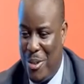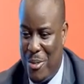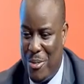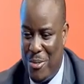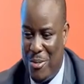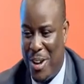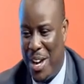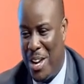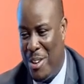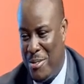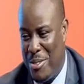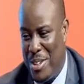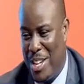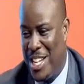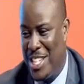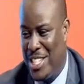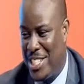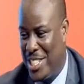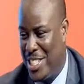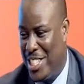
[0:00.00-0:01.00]
Or 5
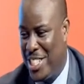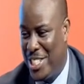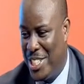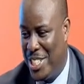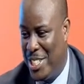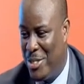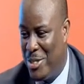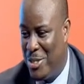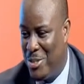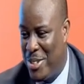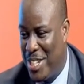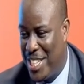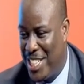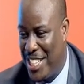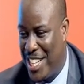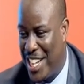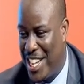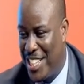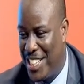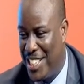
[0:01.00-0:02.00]
years till
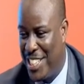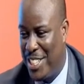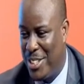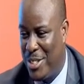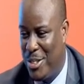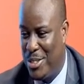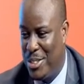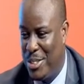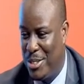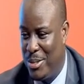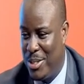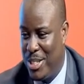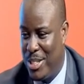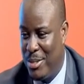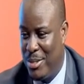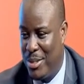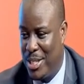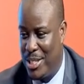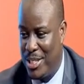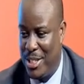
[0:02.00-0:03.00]
2019, because
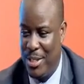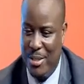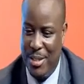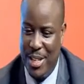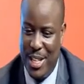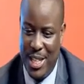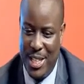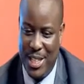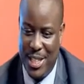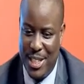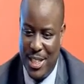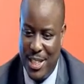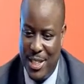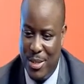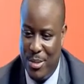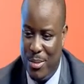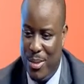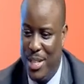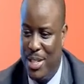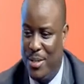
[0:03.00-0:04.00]
we were segregated
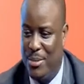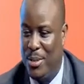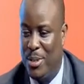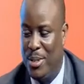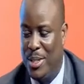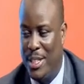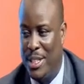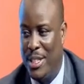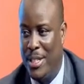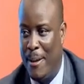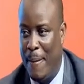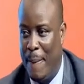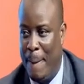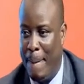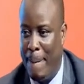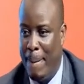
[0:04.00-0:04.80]
in 2014.